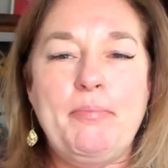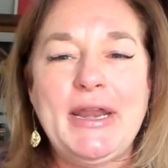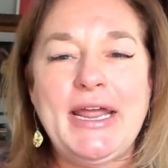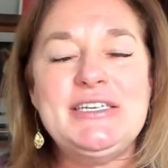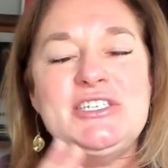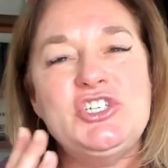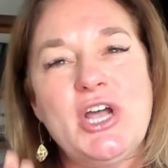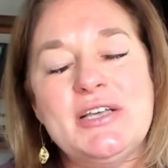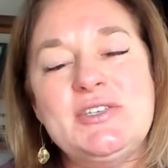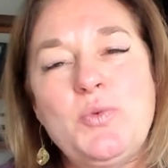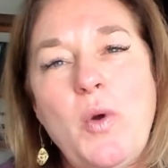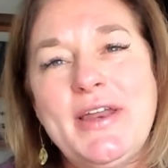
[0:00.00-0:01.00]
But I
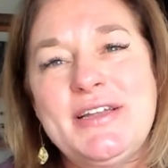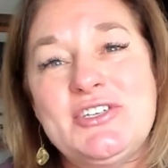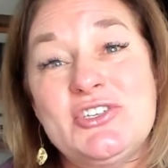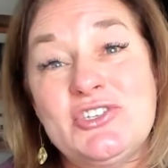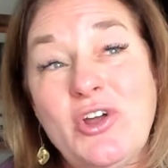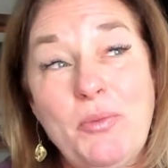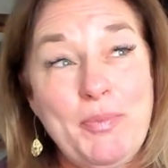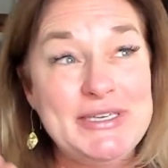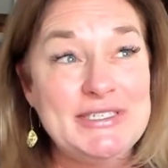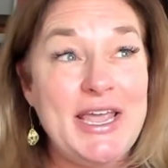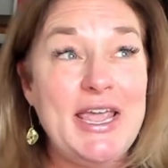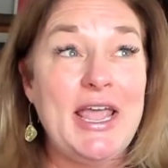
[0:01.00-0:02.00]
just wanted to start by
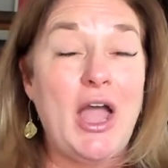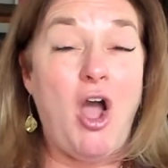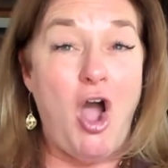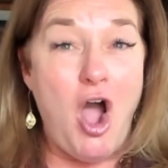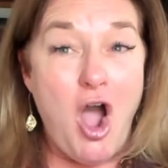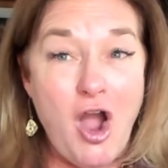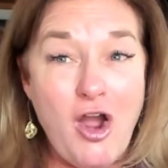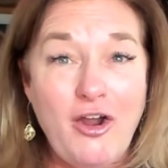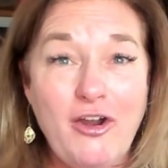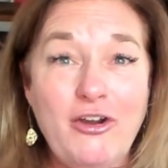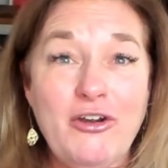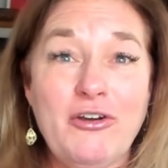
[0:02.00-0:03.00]
saying,
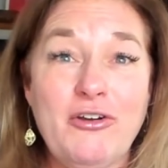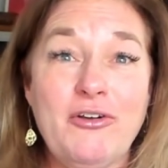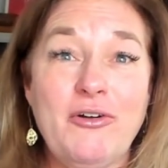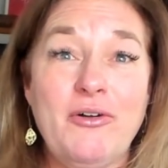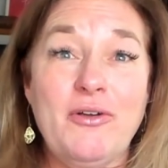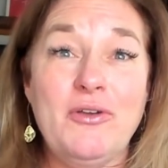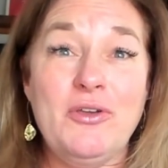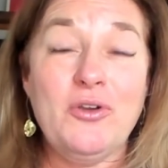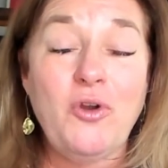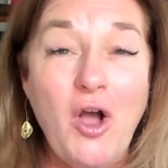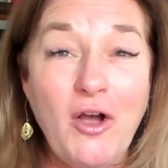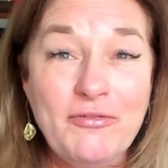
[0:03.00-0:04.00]
are
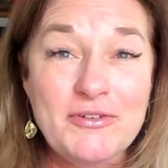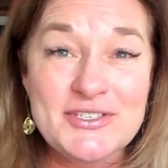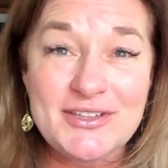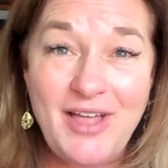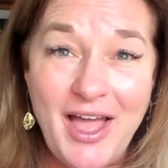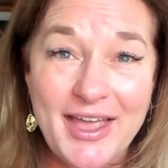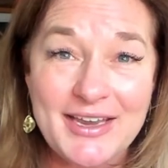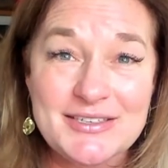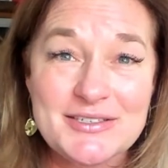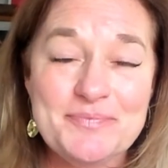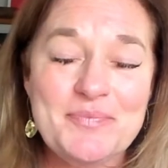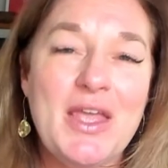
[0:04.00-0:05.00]
your offers
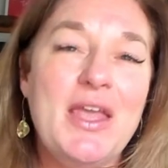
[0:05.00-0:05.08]
aligned?